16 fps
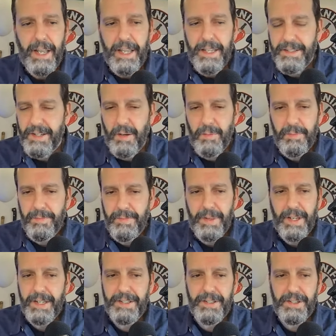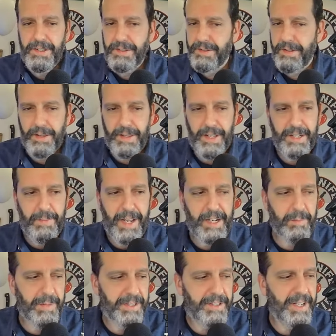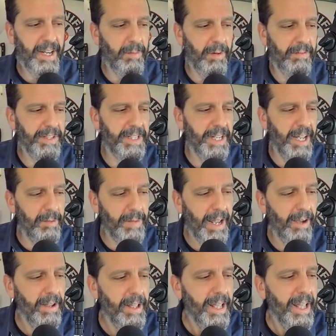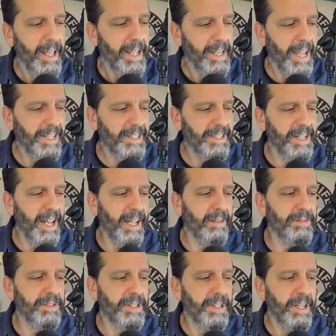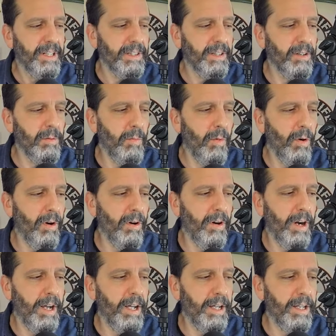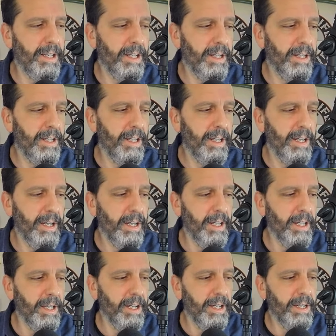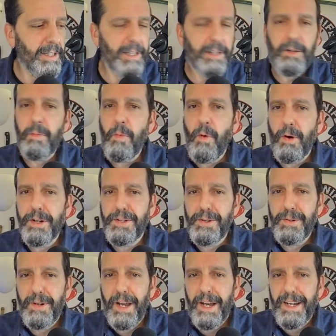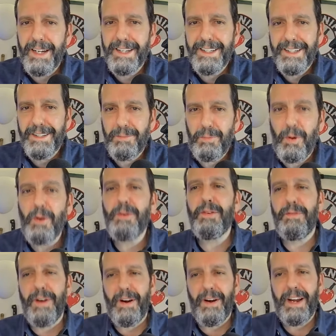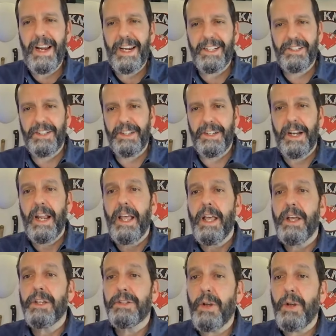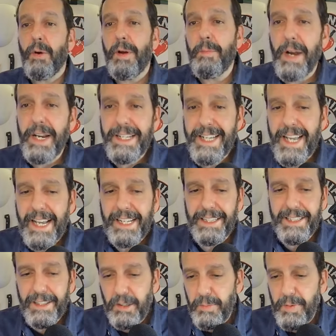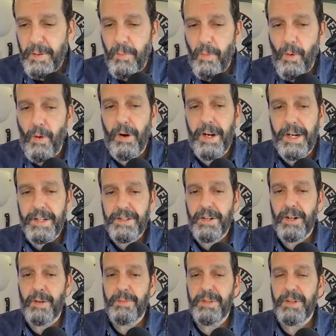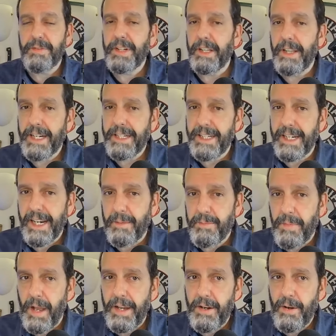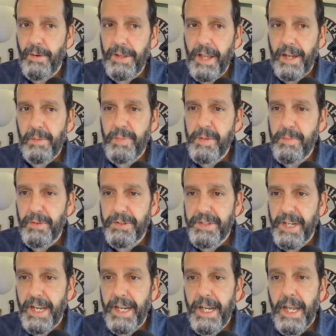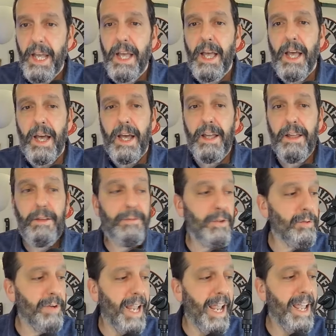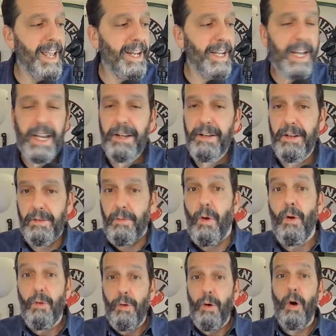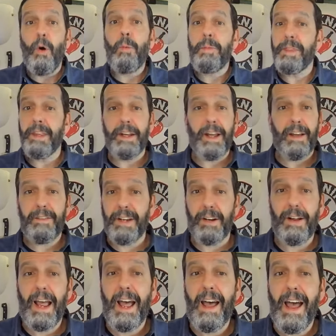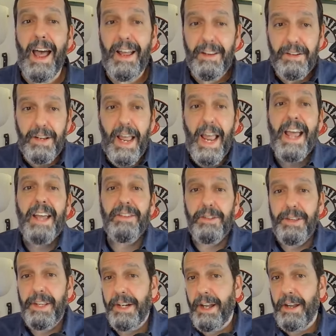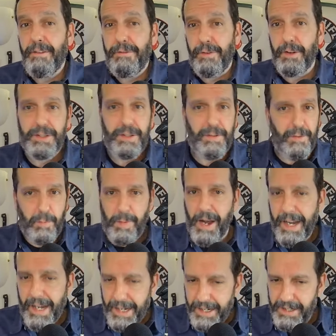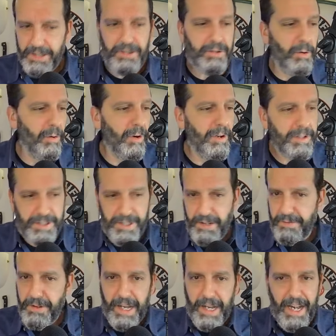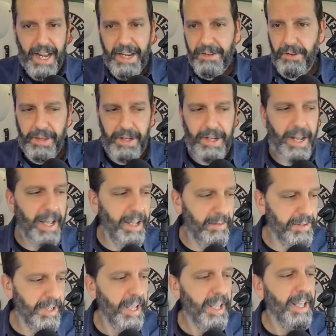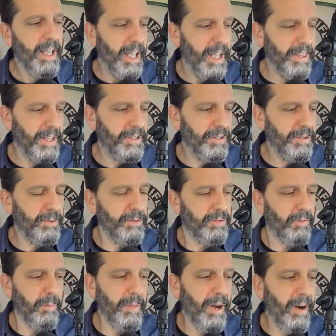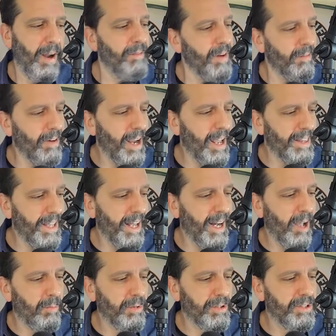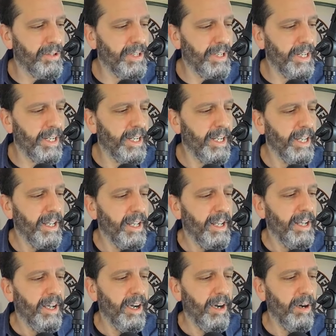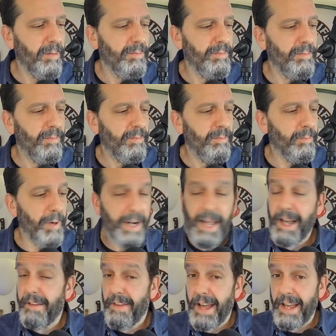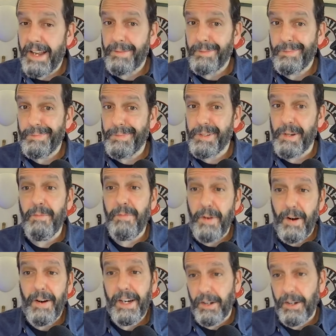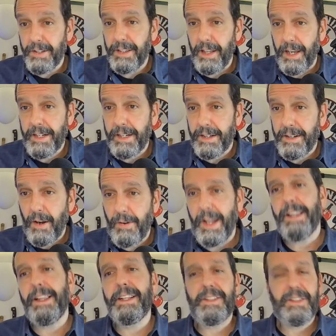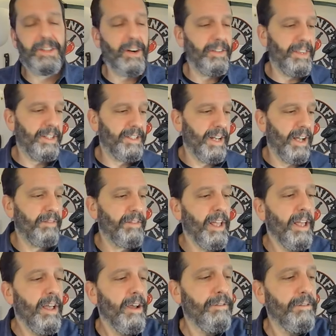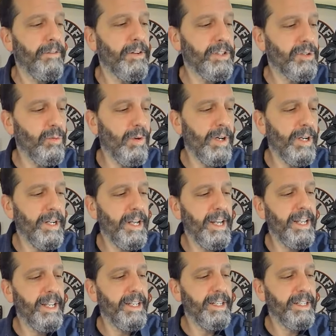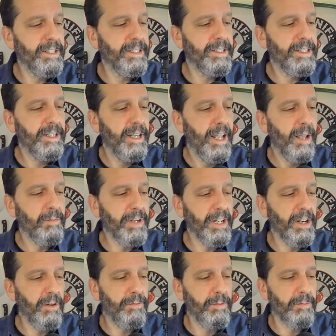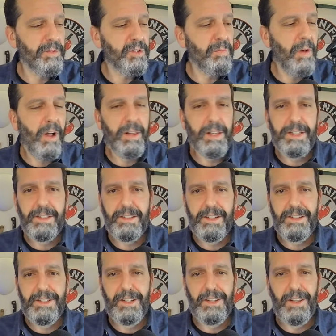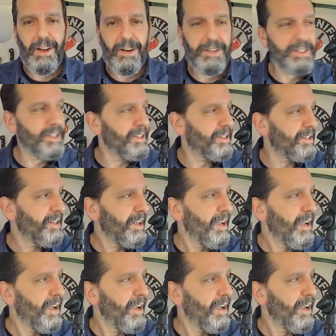Something they just they make them the same every time. Now, case knives a little more uh, a little more do, uh, prone to variation, so it might take a little bit more in terms of collecting. I'm, I know a lot of people say uh, if you can eh, open the knife, you know, ha- handle the knife first. If you're buying it in a store, see if you can handle the knives and then choose from there. I've never had that opportunity, um, but I have had some very good luck. Okay, let's start this off. First one is I'm going to go from smallest to largest.